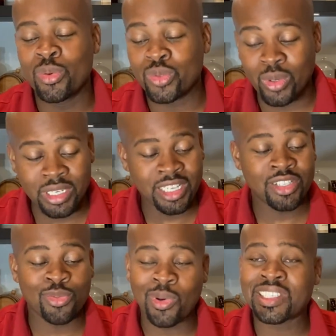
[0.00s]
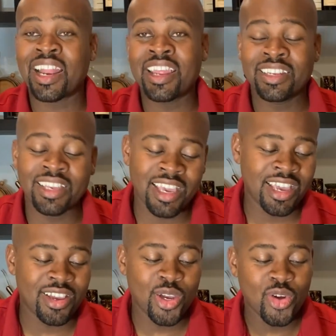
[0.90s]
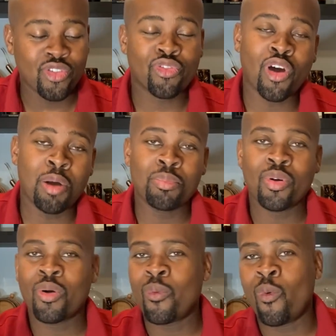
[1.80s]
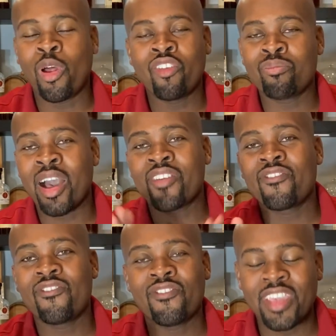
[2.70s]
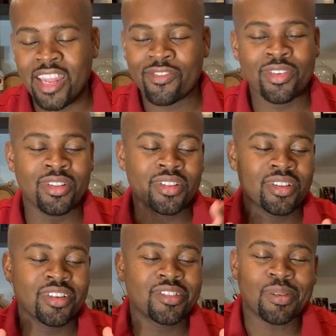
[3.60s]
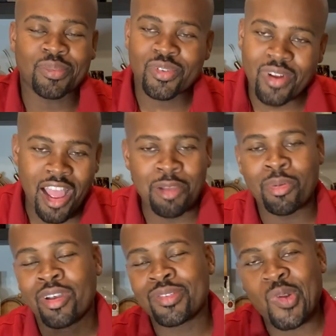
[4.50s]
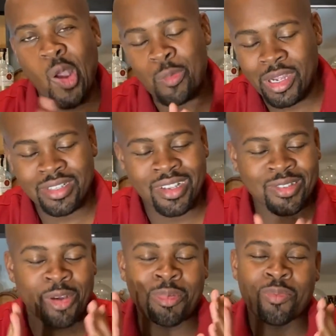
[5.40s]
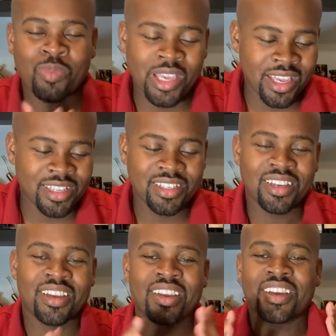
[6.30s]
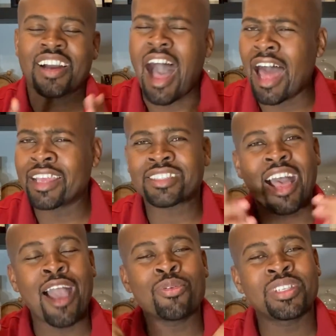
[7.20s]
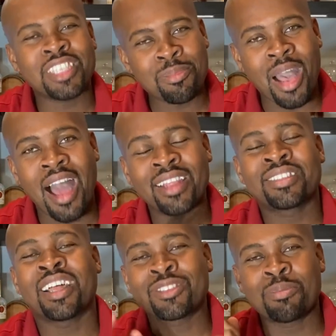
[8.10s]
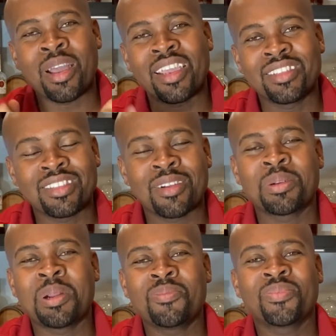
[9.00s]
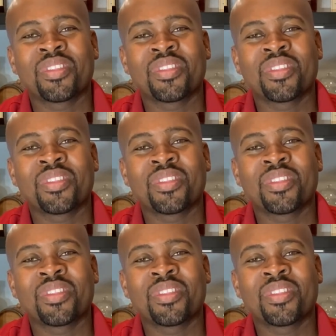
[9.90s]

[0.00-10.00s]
So this was an idea from one of my faithful subscribers, commenters on my page. Alex, are you the same Alex that's on my Instagram?